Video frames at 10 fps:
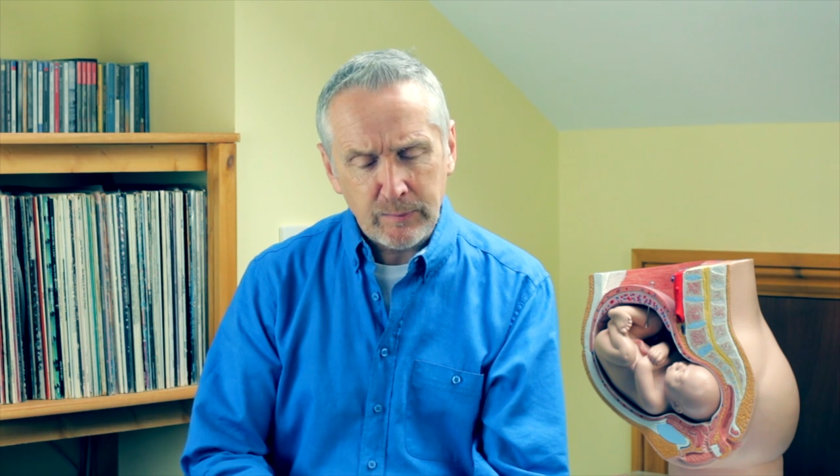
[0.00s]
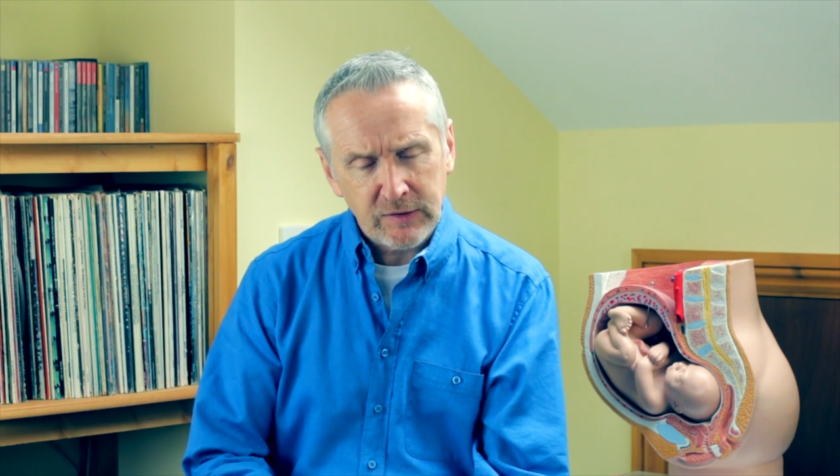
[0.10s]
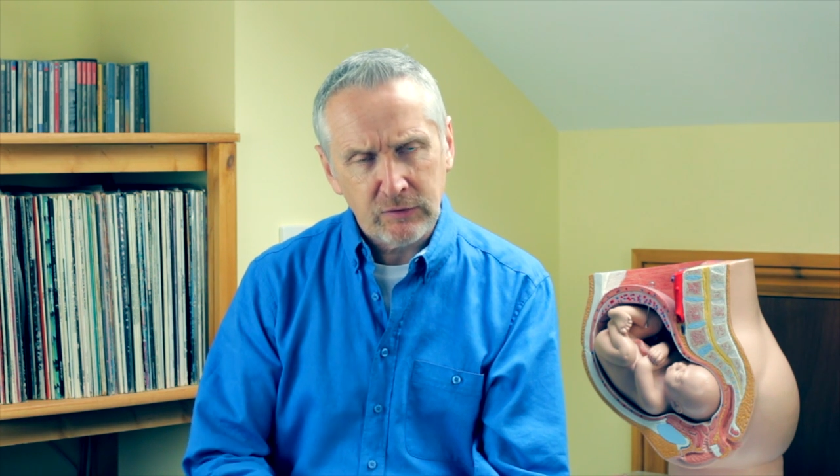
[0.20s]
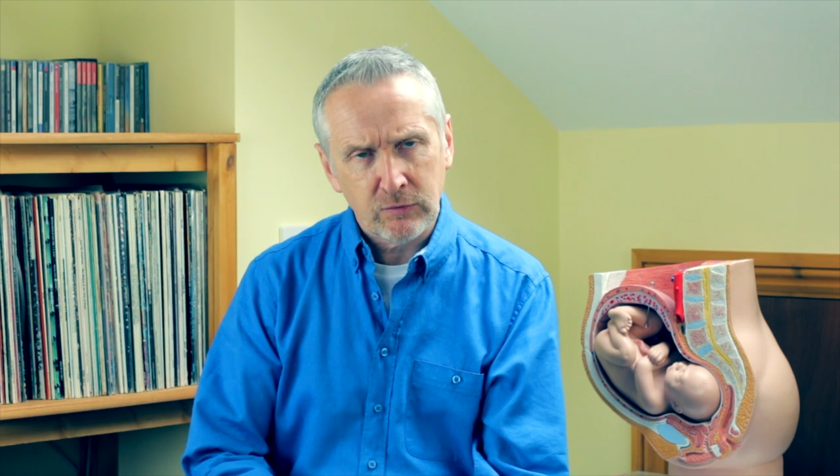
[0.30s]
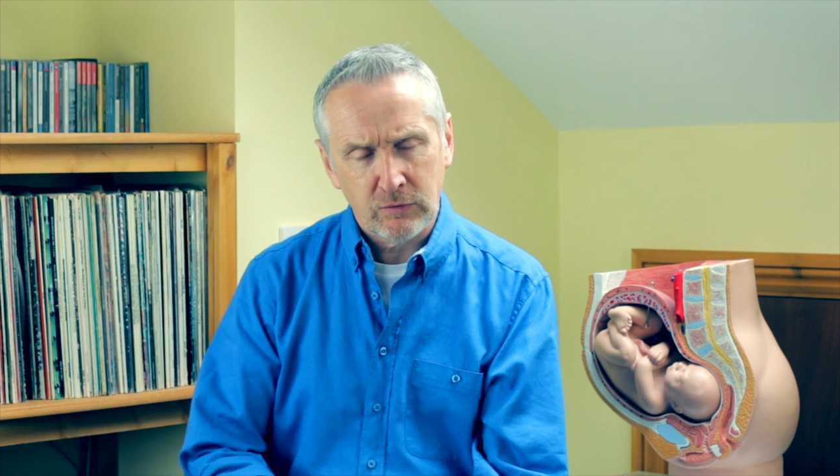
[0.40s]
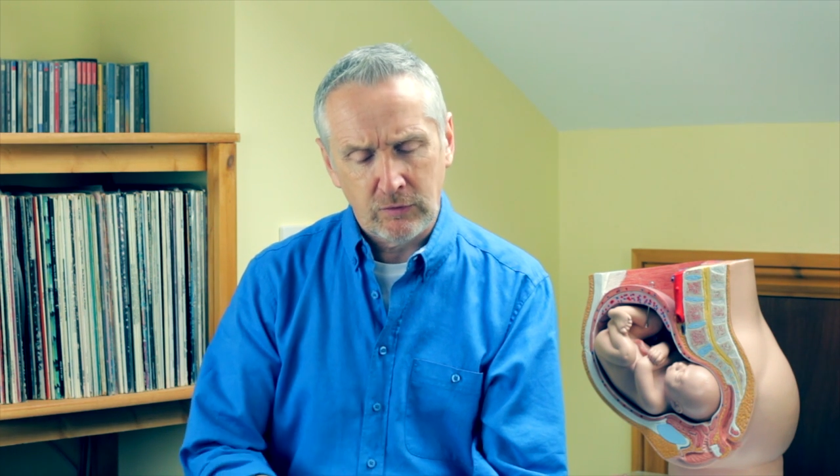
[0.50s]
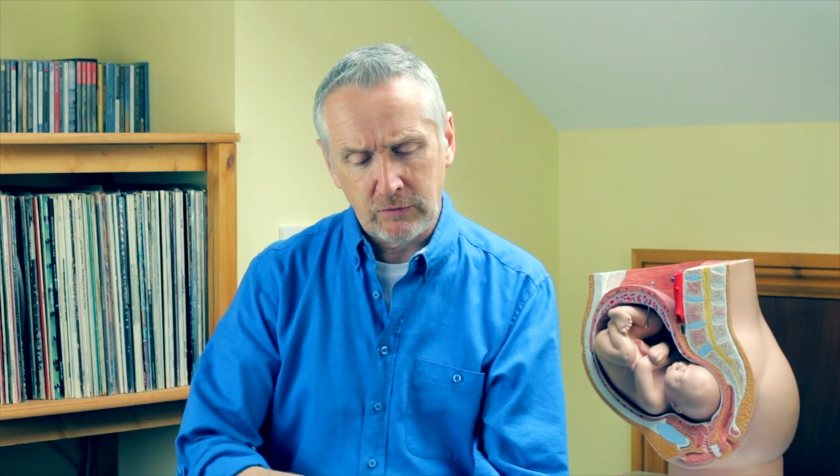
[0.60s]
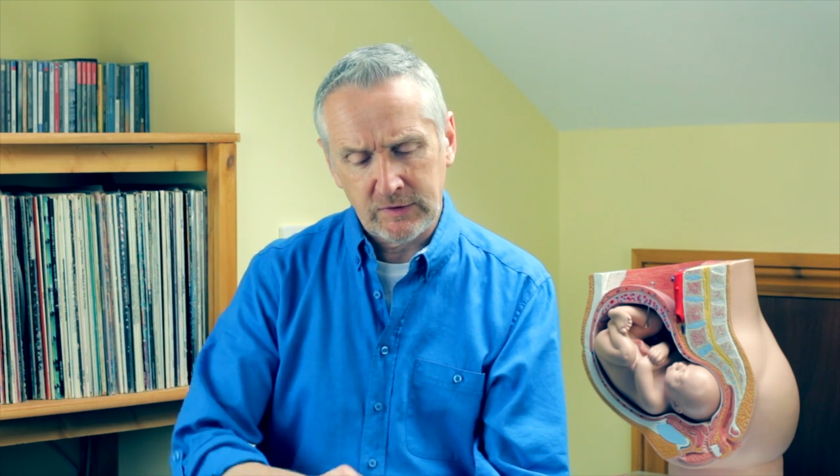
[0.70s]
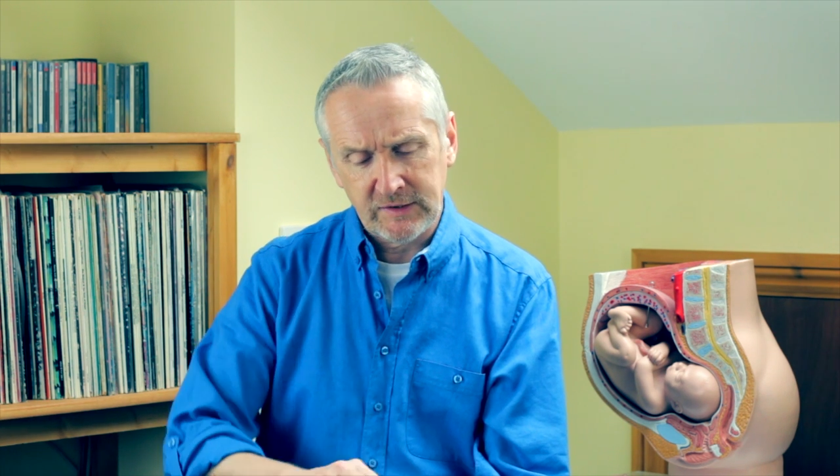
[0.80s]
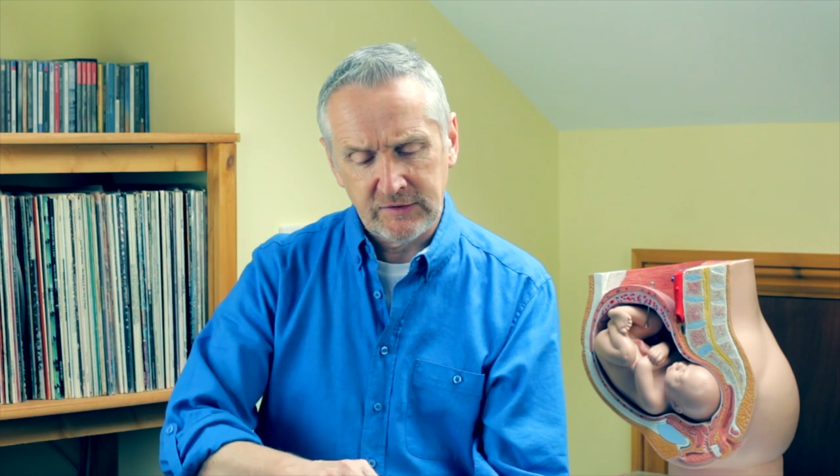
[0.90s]
umbilical
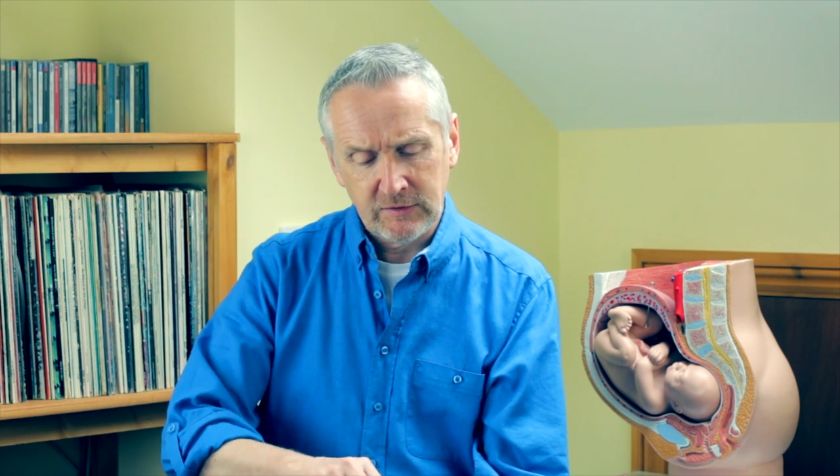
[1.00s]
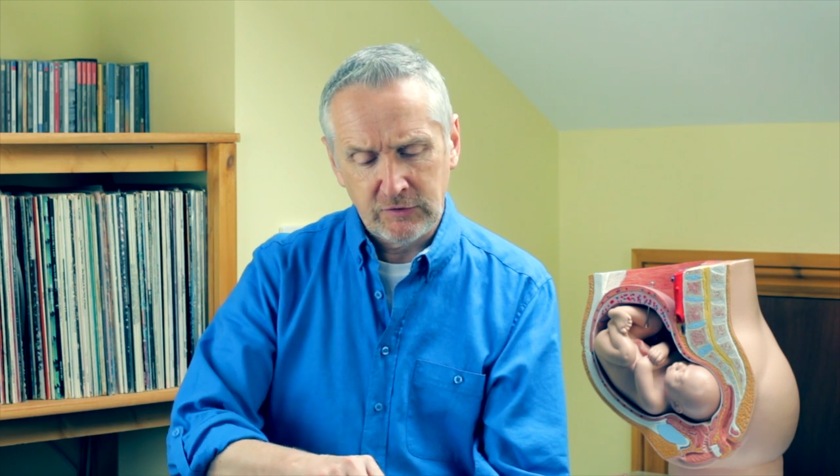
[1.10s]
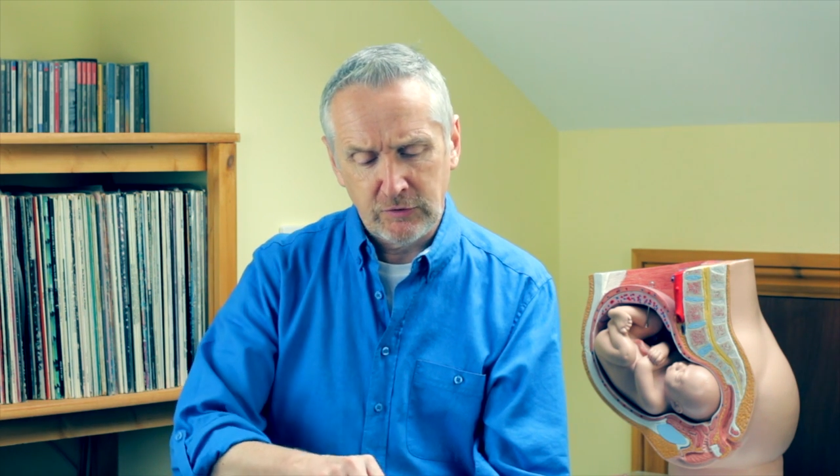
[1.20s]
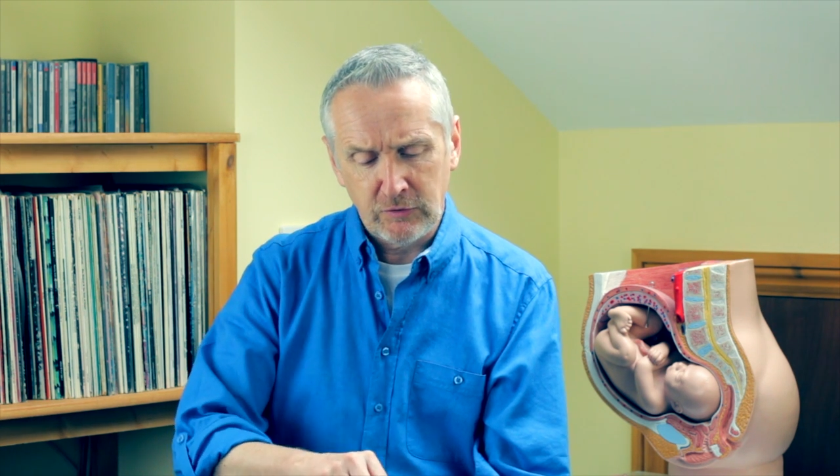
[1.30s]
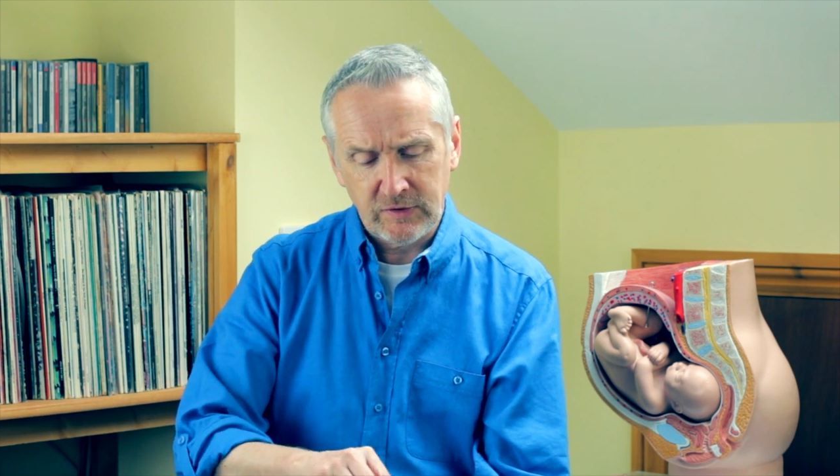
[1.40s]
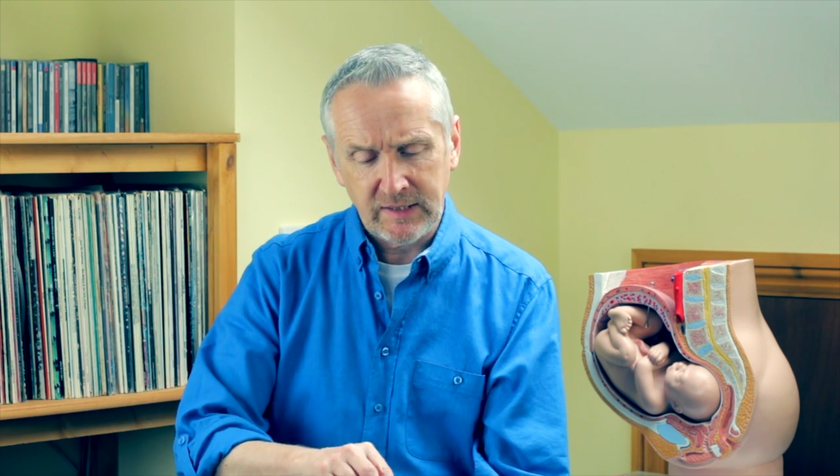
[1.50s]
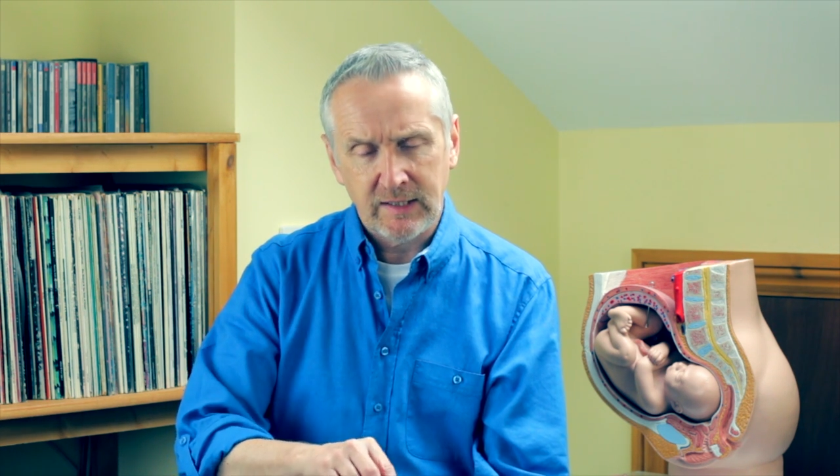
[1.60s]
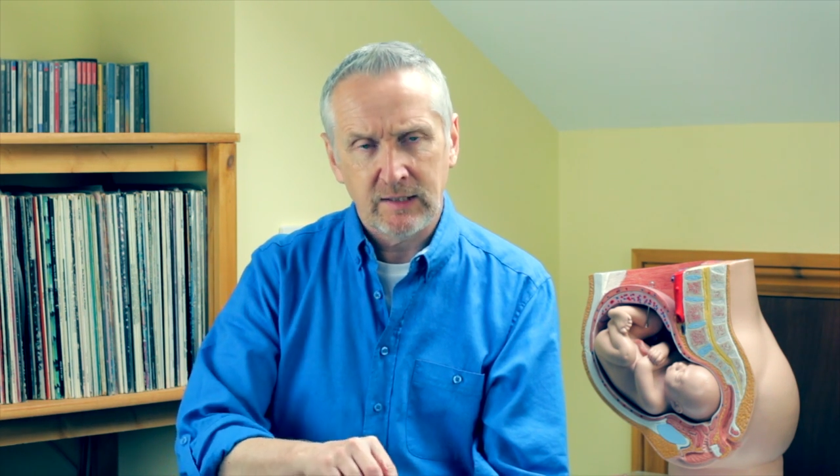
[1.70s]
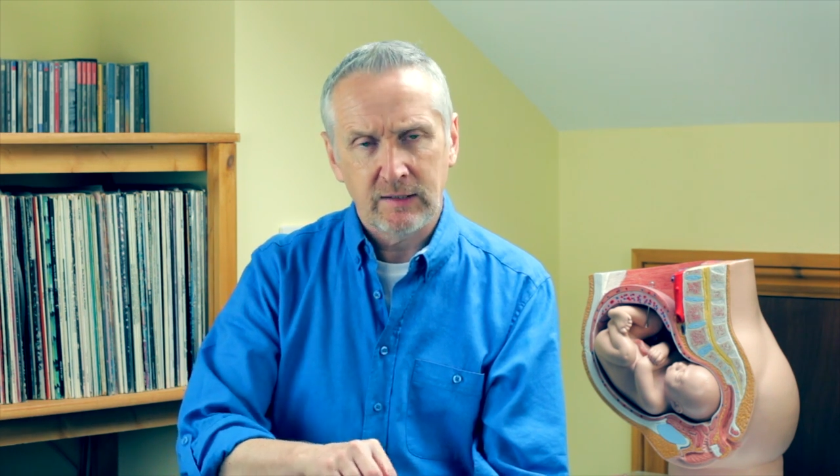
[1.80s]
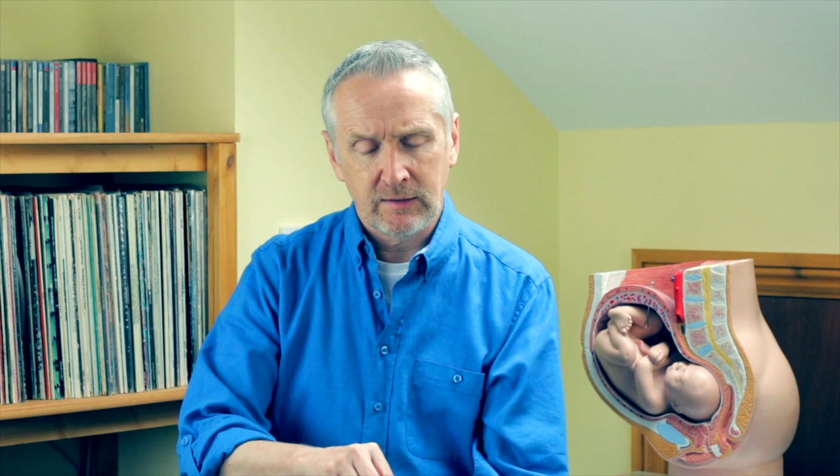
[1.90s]
cord is usually